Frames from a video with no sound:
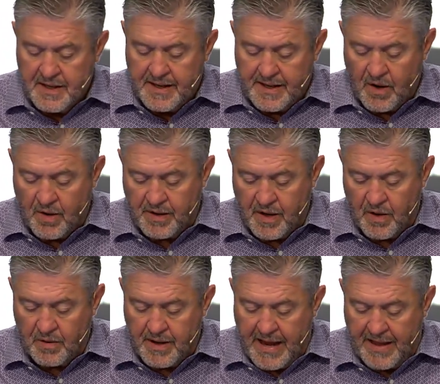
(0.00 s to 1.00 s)
and
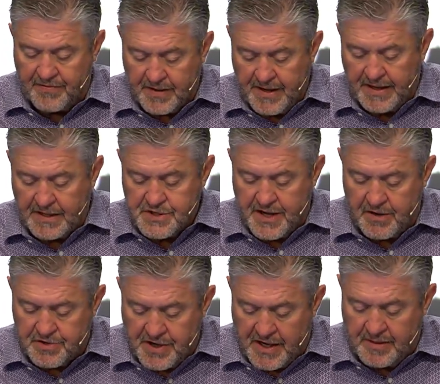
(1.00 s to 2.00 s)
on, athletics,
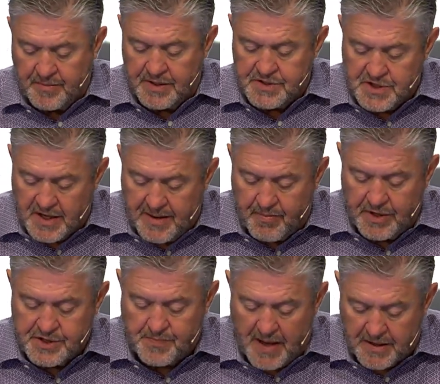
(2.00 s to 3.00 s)
entertainment,
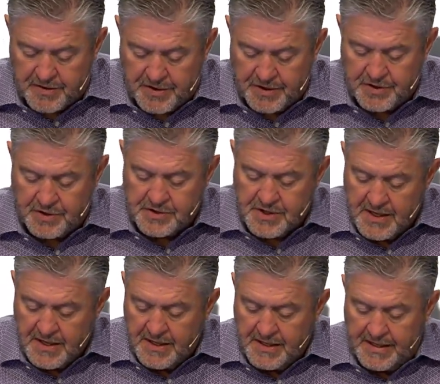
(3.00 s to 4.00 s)
celebrities, politicians,
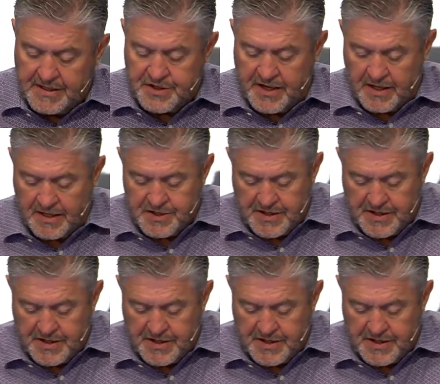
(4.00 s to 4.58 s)
it's endless.